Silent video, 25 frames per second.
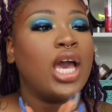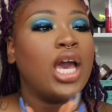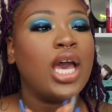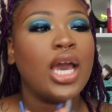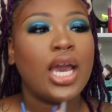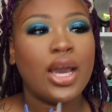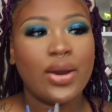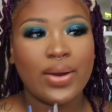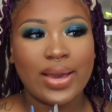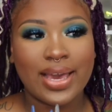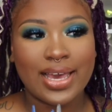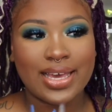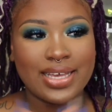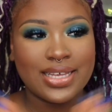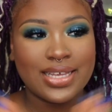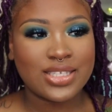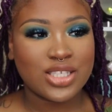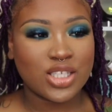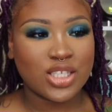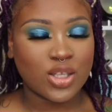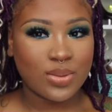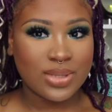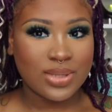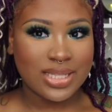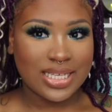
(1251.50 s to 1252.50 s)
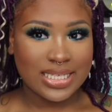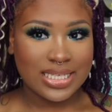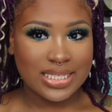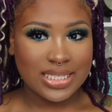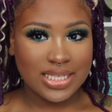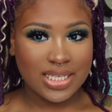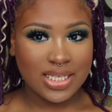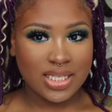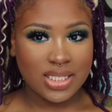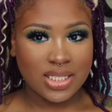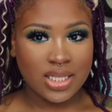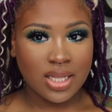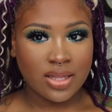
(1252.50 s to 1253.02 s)
okay so this
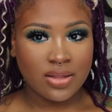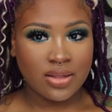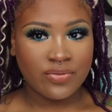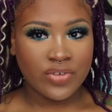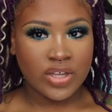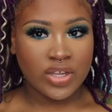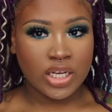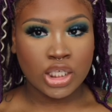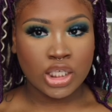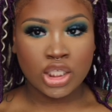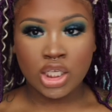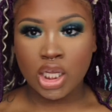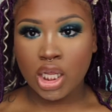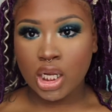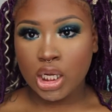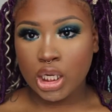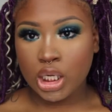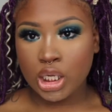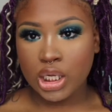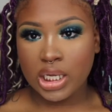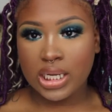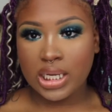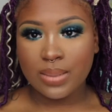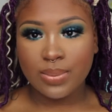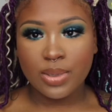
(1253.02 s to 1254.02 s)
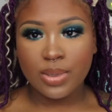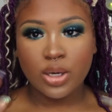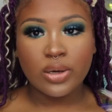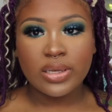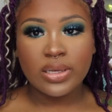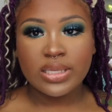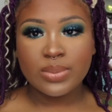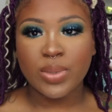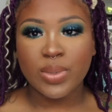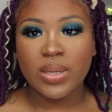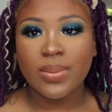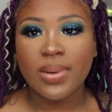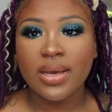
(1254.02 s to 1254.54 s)
is the finished look let me go ahead
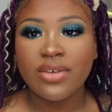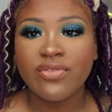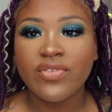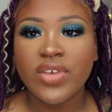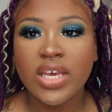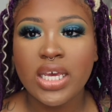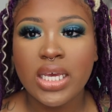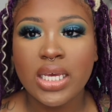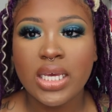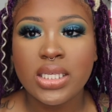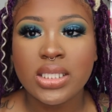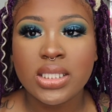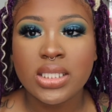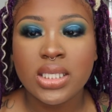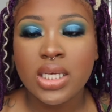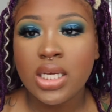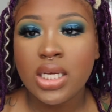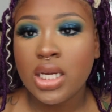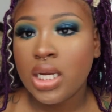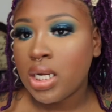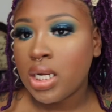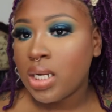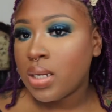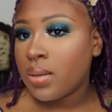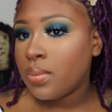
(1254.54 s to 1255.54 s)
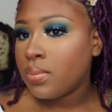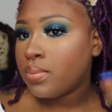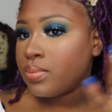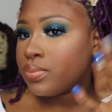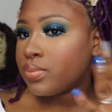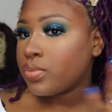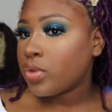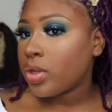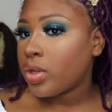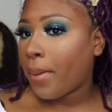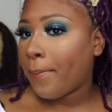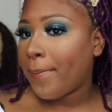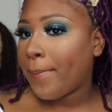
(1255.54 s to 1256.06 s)
spray my face
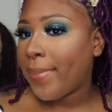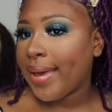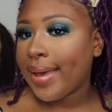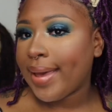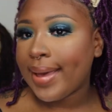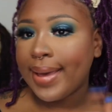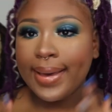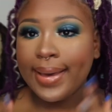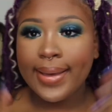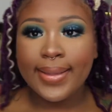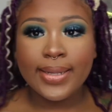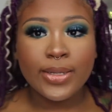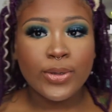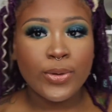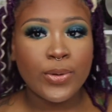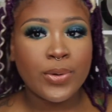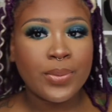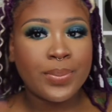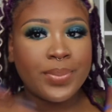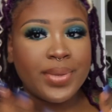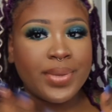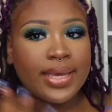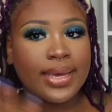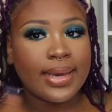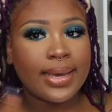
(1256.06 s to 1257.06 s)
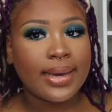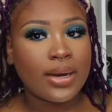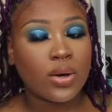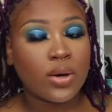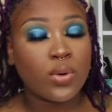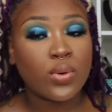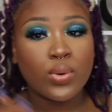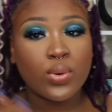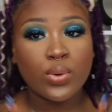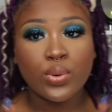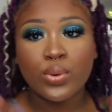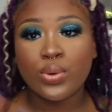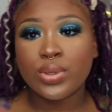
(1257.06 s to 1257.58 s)
pat a little bit
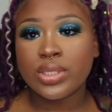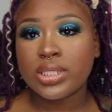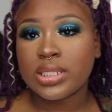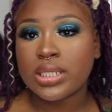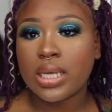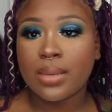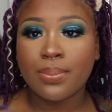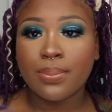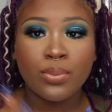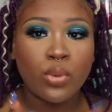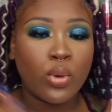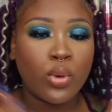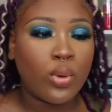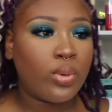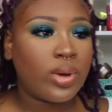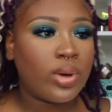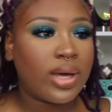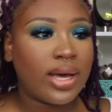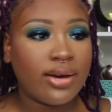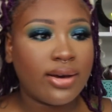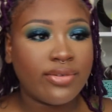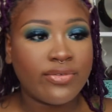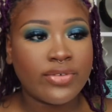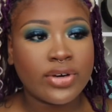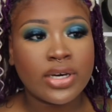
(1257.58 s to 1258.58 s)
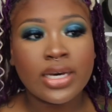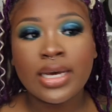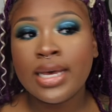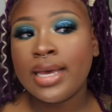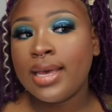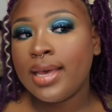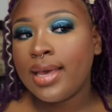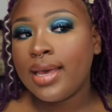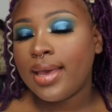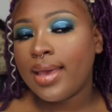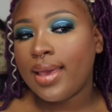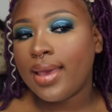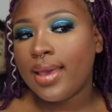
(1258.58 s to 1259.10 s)
out or something or whatever
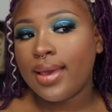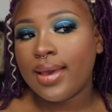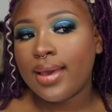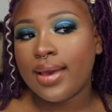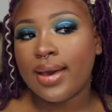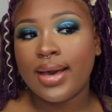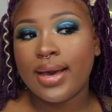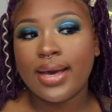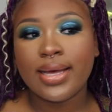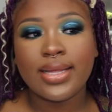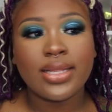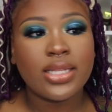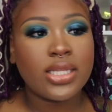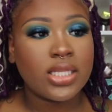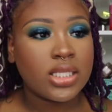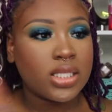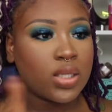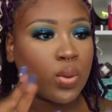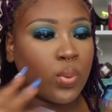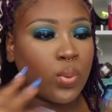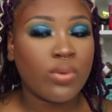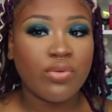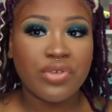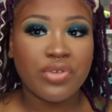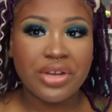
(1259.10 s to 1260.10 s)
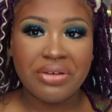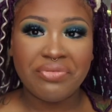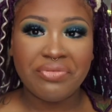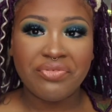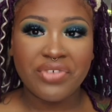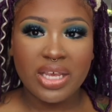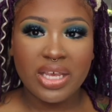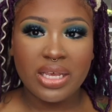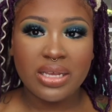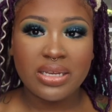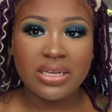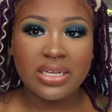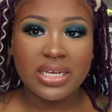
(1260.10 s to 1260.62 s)
and we'll
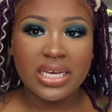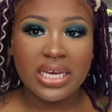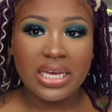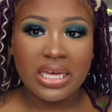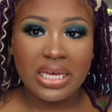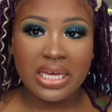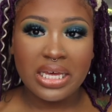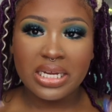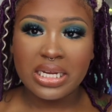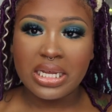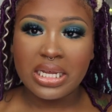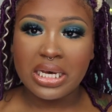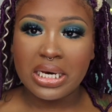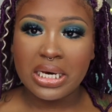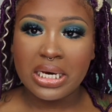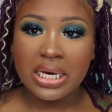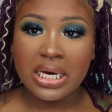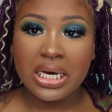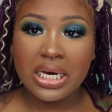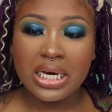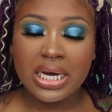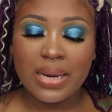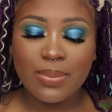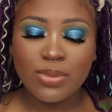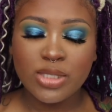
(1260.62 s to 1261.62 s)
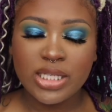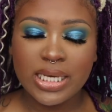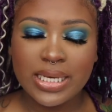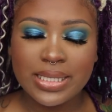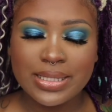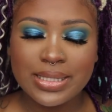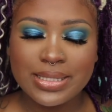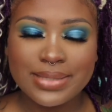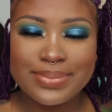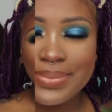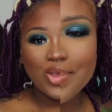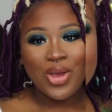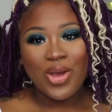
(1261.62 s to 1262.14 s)
reconvene in a couple
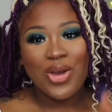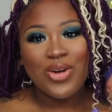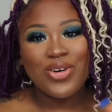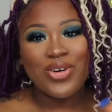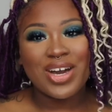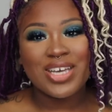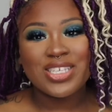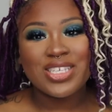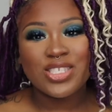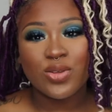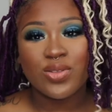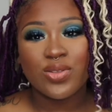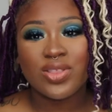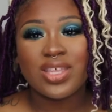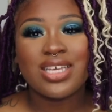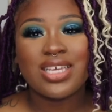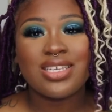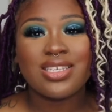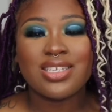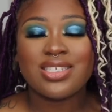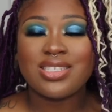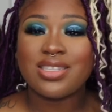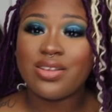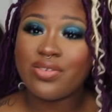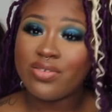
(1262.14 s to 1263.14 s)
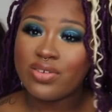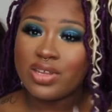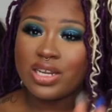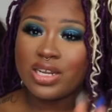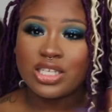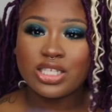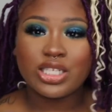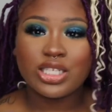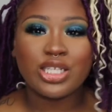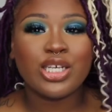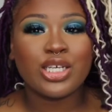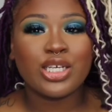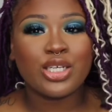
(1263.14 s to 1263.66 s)
seconds okay so this is the
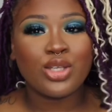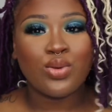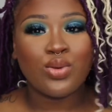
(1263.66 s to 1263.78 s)
finished look you